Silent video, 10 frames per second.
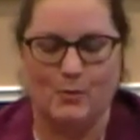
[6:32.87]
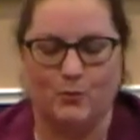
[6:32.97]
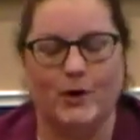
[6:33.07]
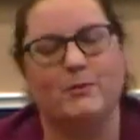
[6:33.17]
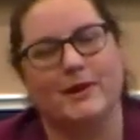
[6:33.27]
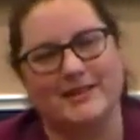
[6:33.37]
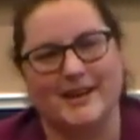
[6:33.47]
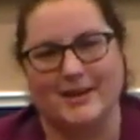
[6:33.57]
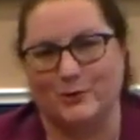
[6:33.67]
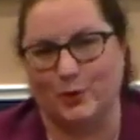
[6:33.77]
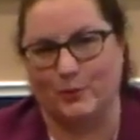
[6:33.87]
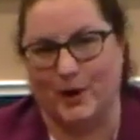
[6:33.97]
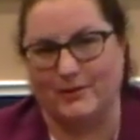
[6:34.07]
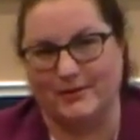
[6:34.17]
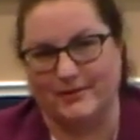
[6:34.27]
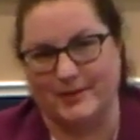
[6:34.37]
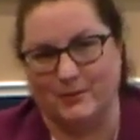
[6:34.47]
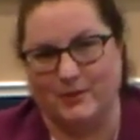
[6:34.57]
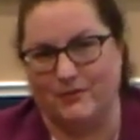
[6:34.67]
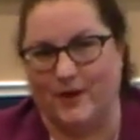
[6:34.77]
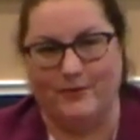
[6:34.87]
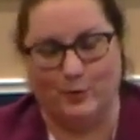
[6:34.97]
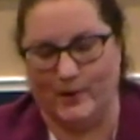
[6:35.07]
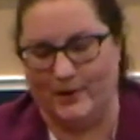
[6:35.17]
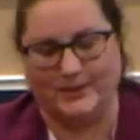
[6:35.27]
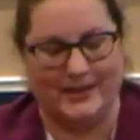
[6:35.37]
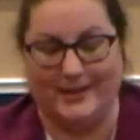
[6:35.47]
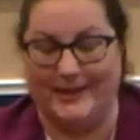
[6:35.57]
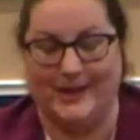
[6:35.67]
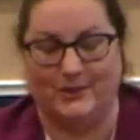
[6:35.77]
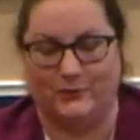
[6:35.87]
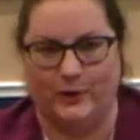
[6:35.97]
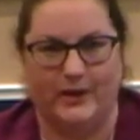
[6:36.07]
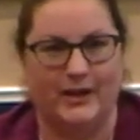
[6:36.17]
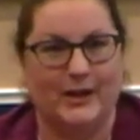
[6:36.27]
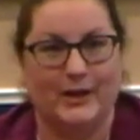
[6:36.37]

one of my dad's old bosses sent me $500 and I didn't ask for it.